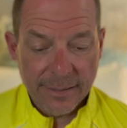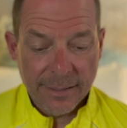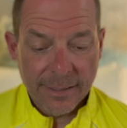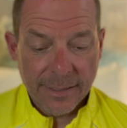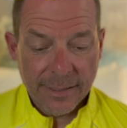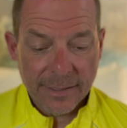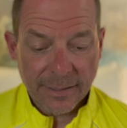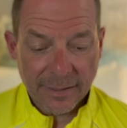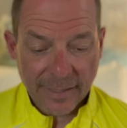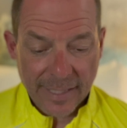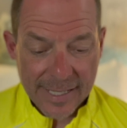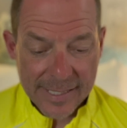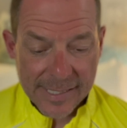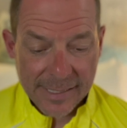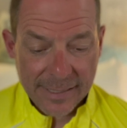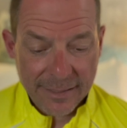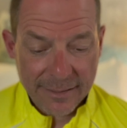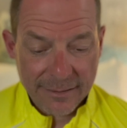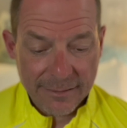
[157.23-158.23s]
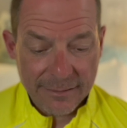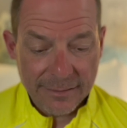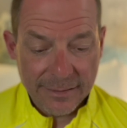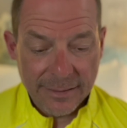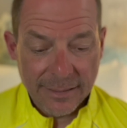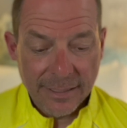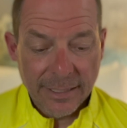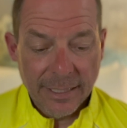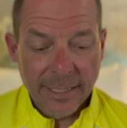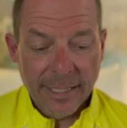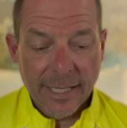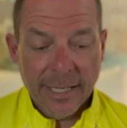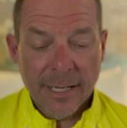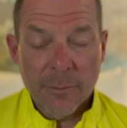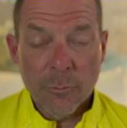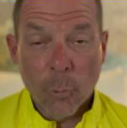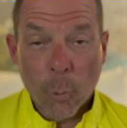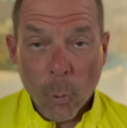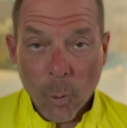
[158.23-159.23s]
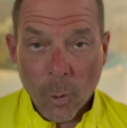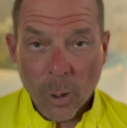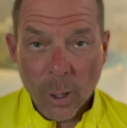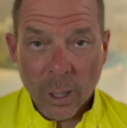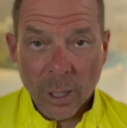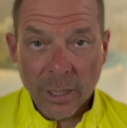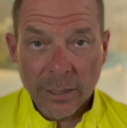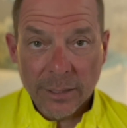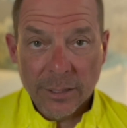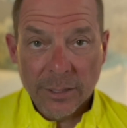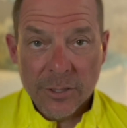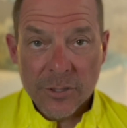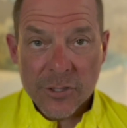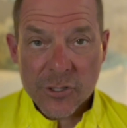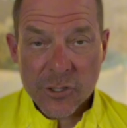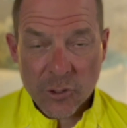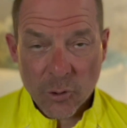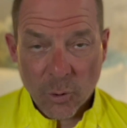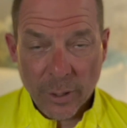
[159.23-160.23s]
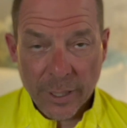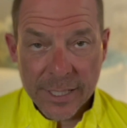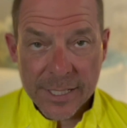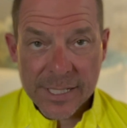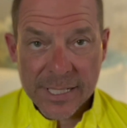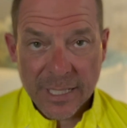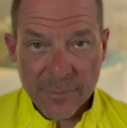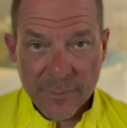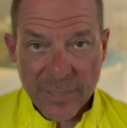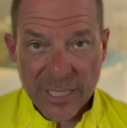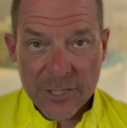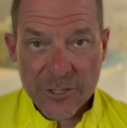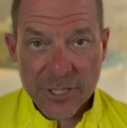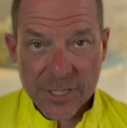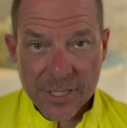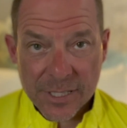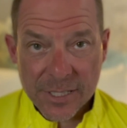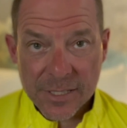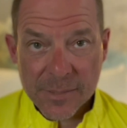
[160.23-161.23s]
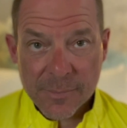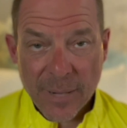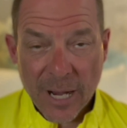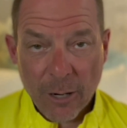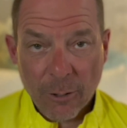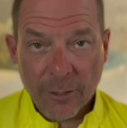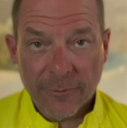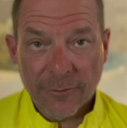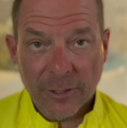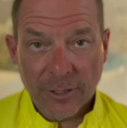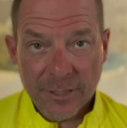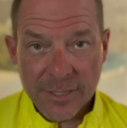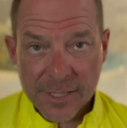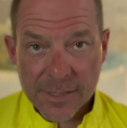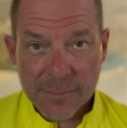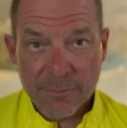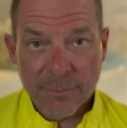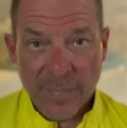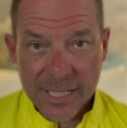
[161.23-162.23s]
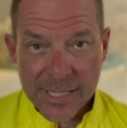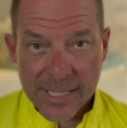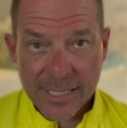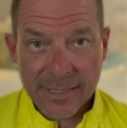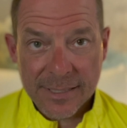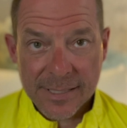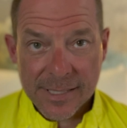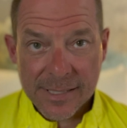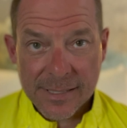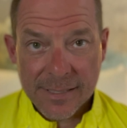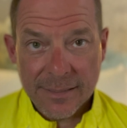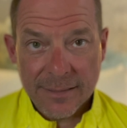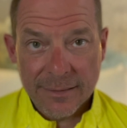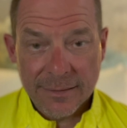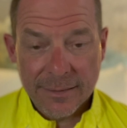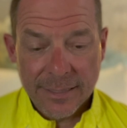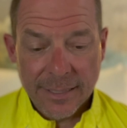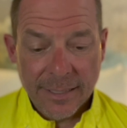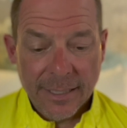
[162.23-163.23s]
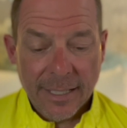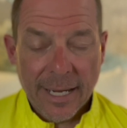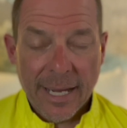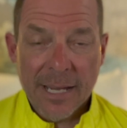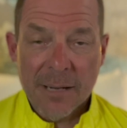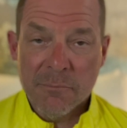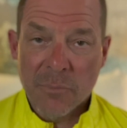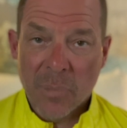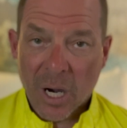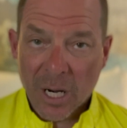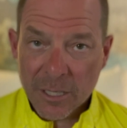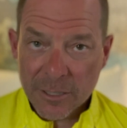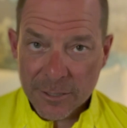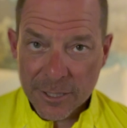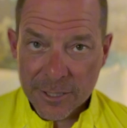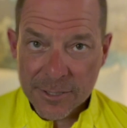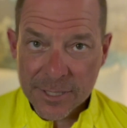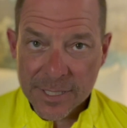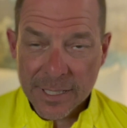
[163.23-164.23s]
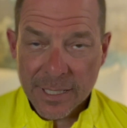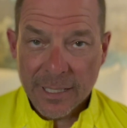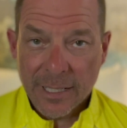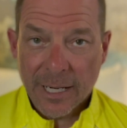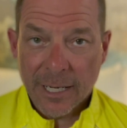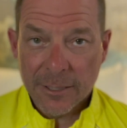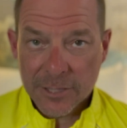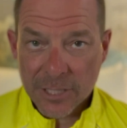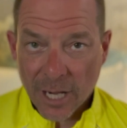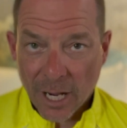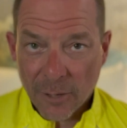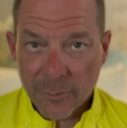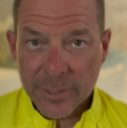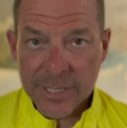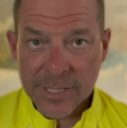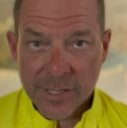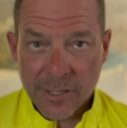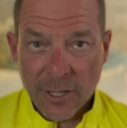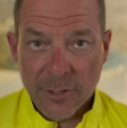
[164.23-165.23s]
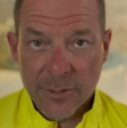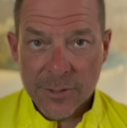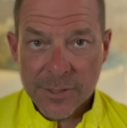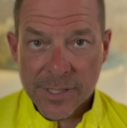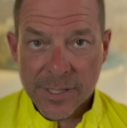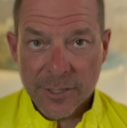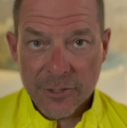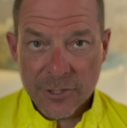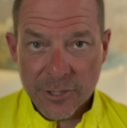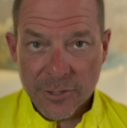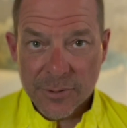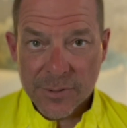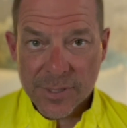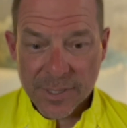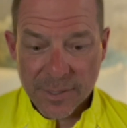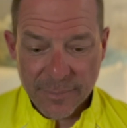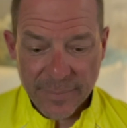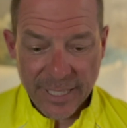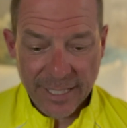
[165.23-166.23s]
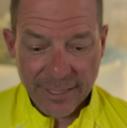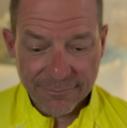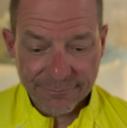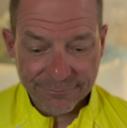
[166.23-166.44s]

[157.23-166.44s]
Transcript: The lesson? In war, stories can be just as powerful as muskets, and martyrs aren't always those that choose to be.